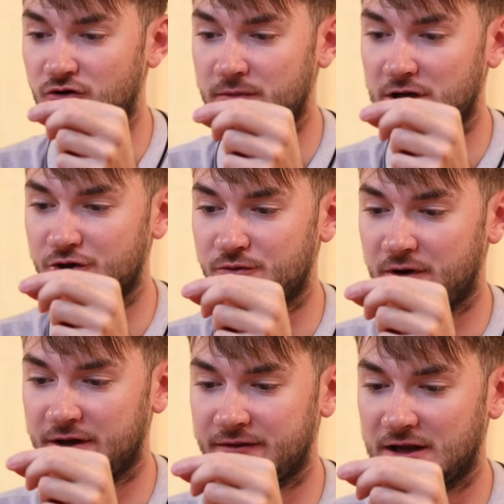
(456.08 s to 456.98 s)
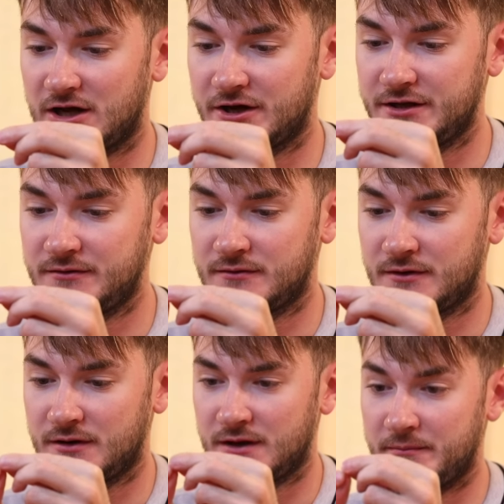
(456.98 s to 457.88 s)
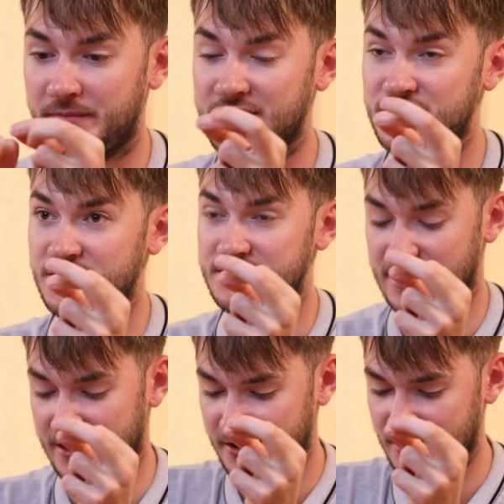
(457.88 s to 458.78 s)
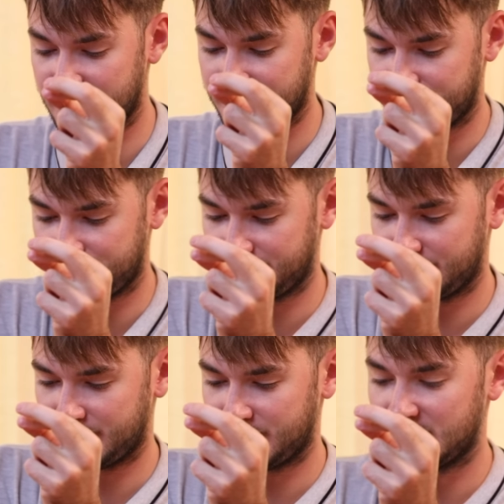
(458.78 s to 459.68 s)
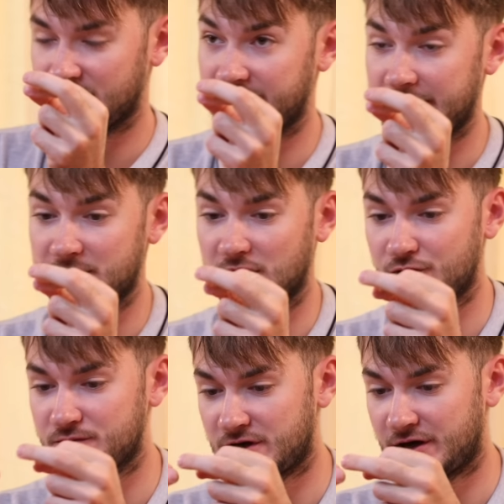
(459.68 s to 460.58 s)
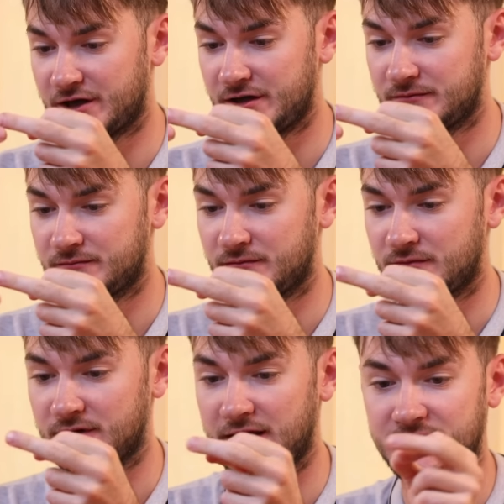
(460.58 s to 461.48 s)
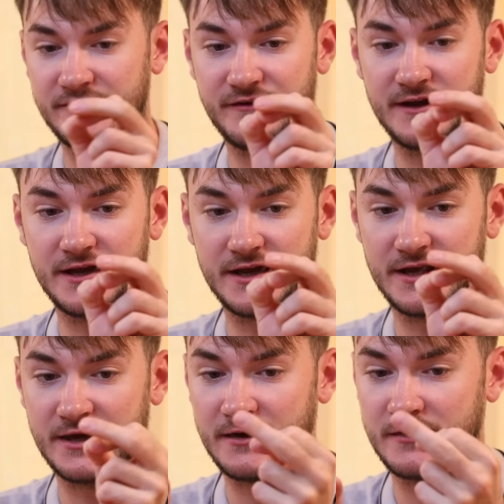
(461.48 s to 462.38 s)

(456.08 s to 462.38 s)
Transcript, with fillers: form a loop in the line and pinch it together and then get my loop tire get this finger here